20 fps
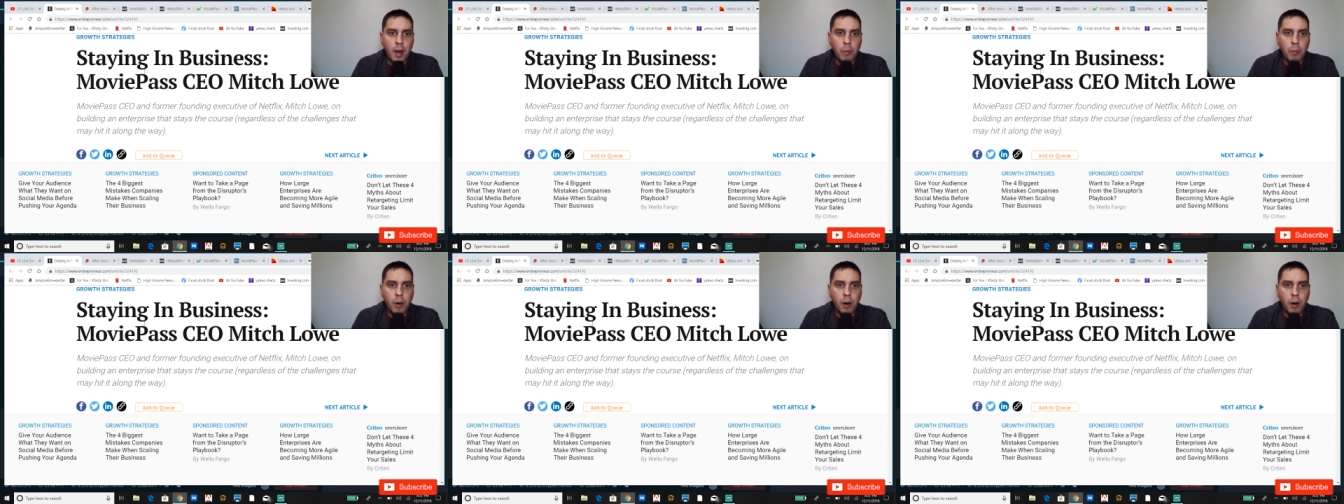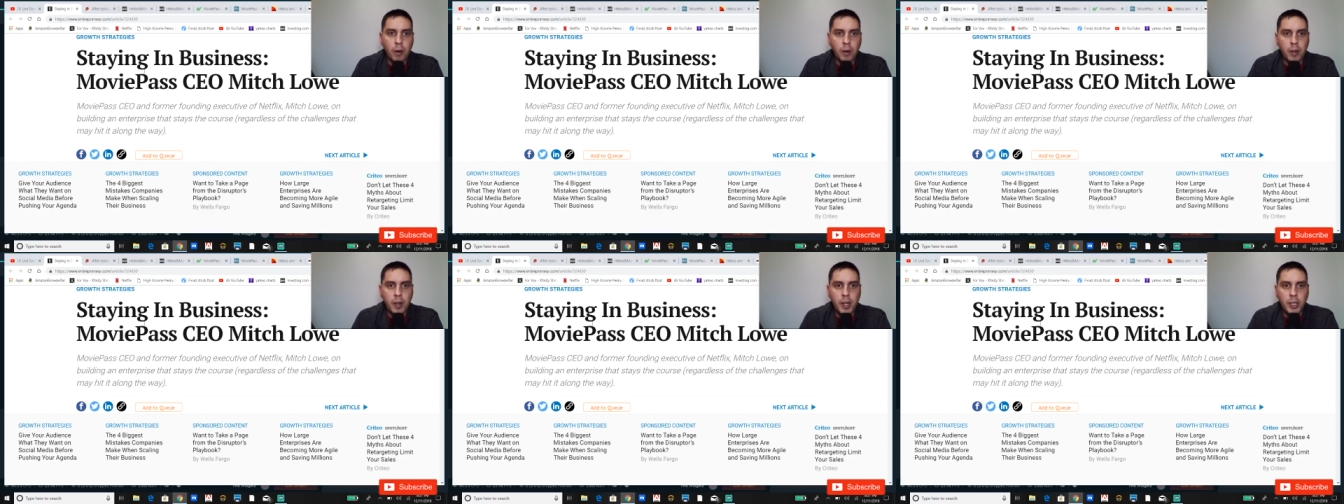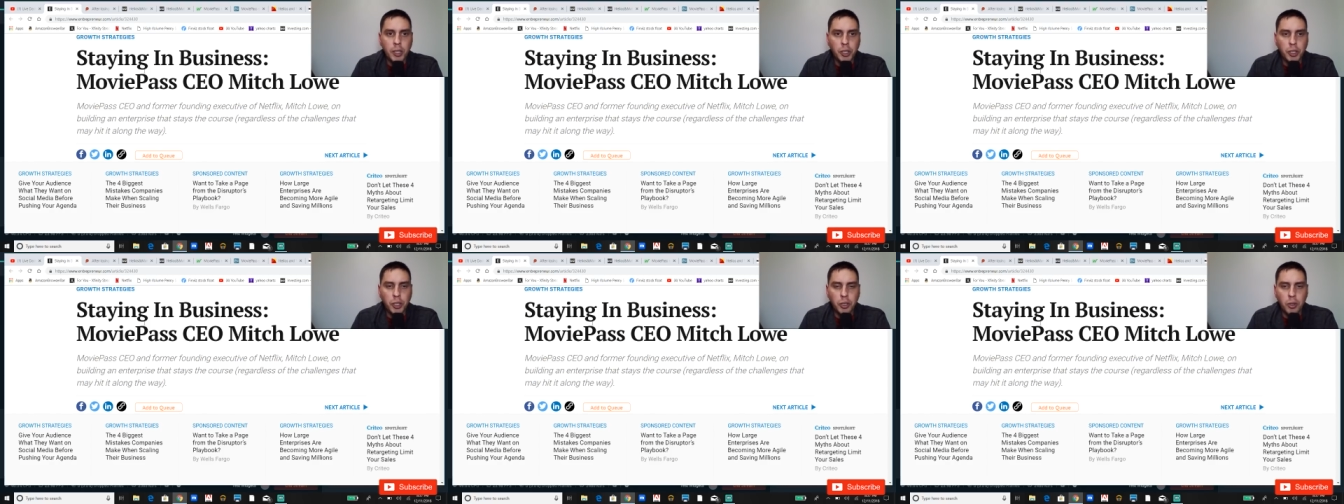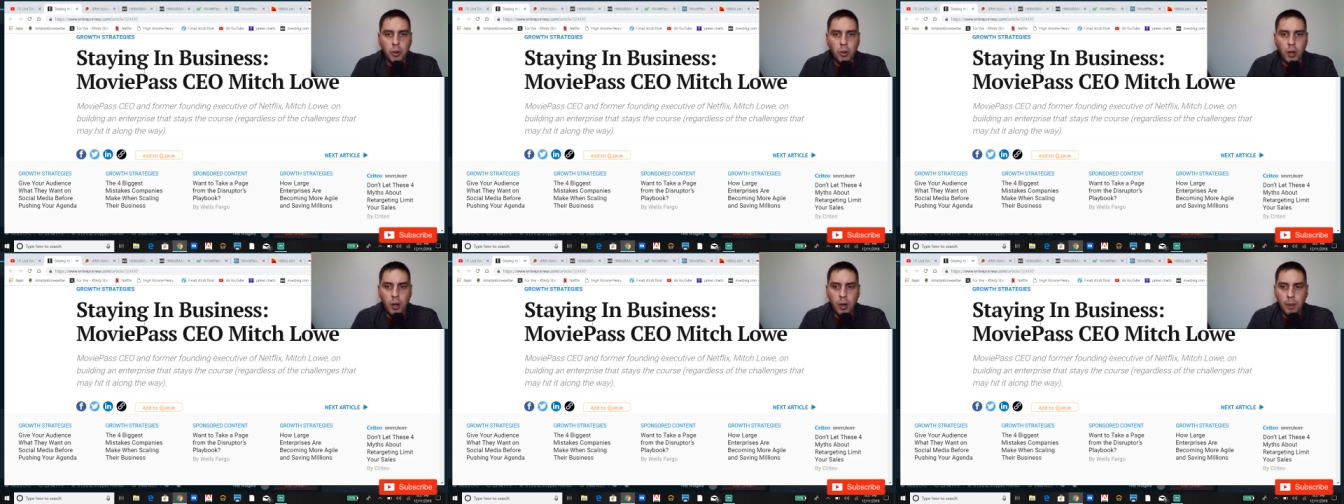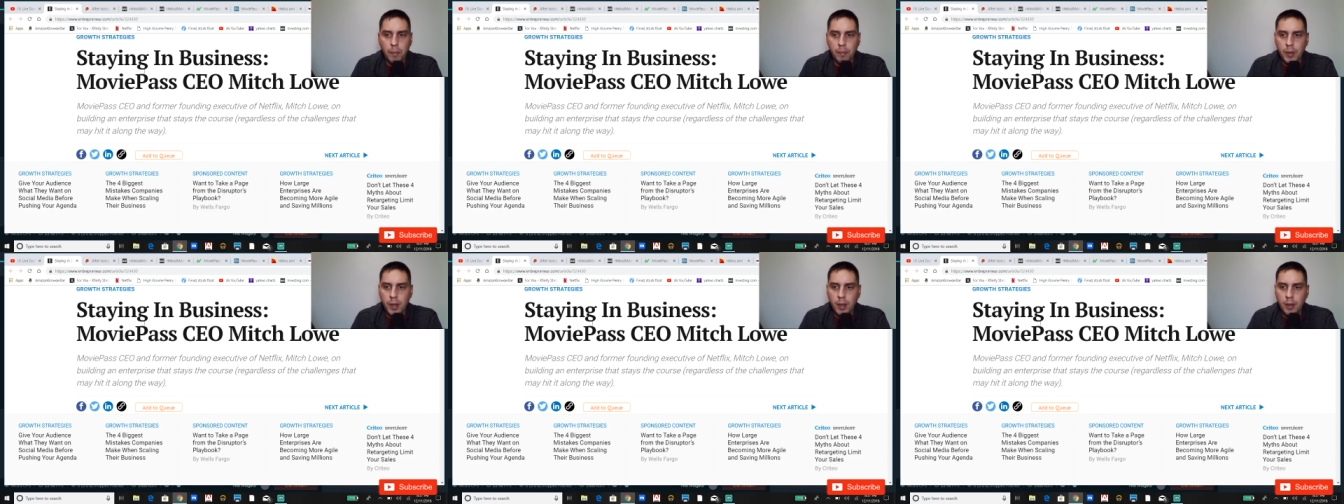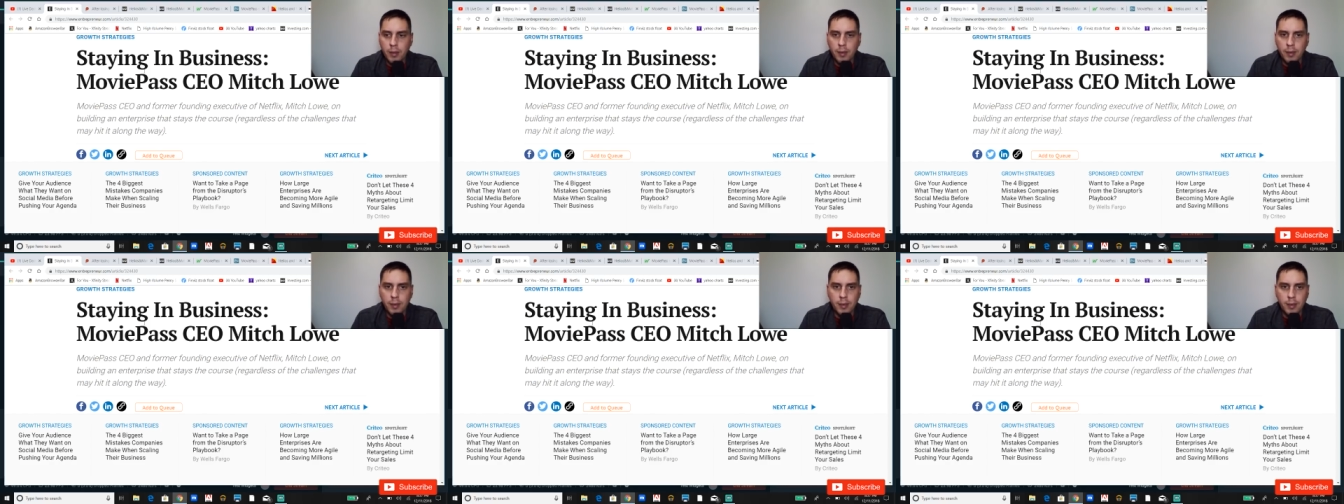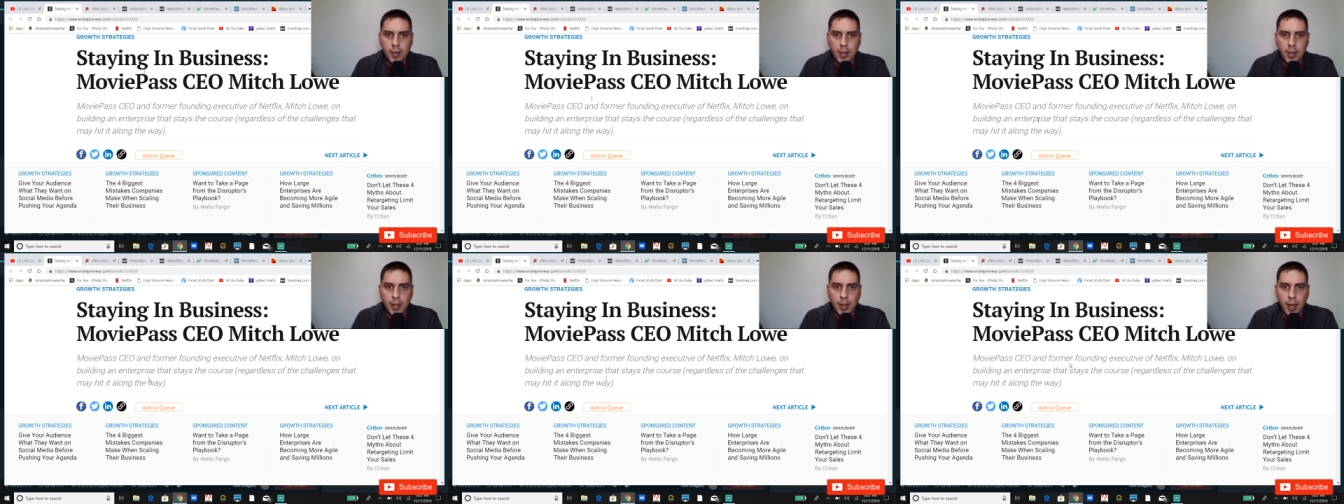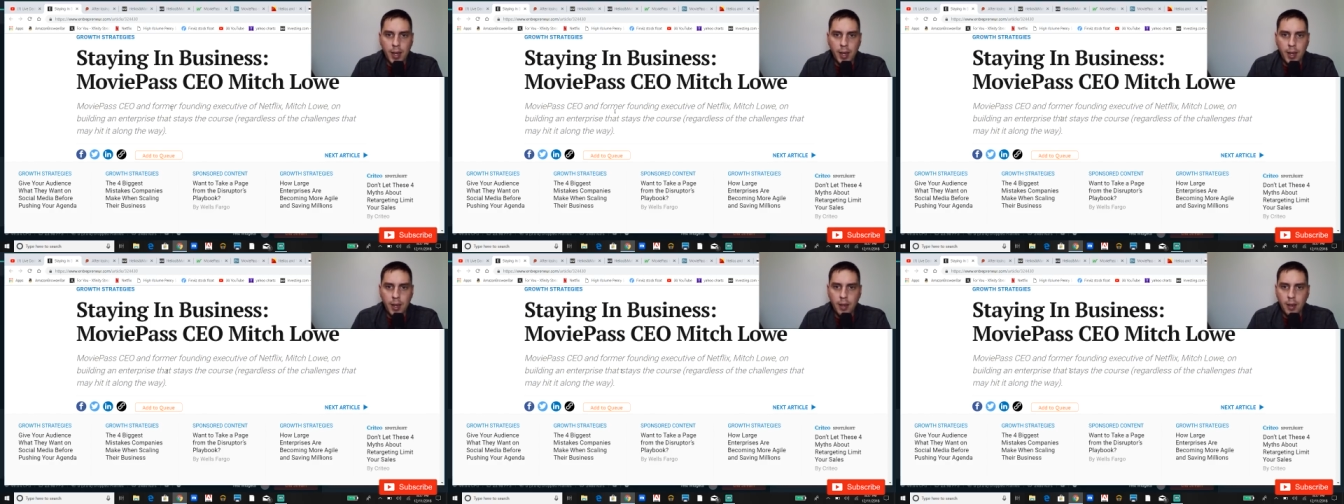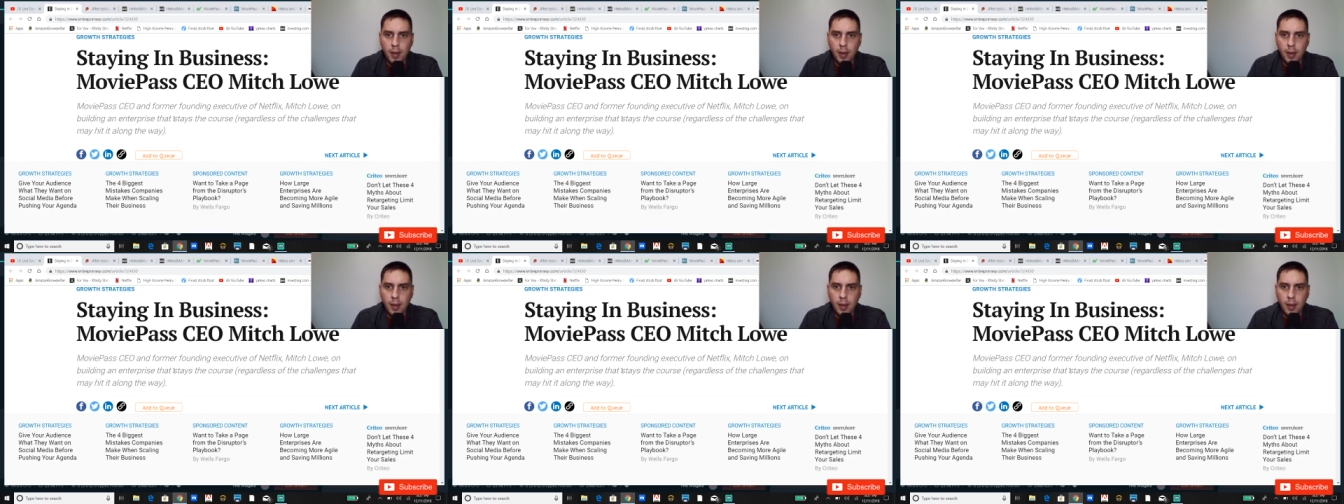Well, he showed up, this is today,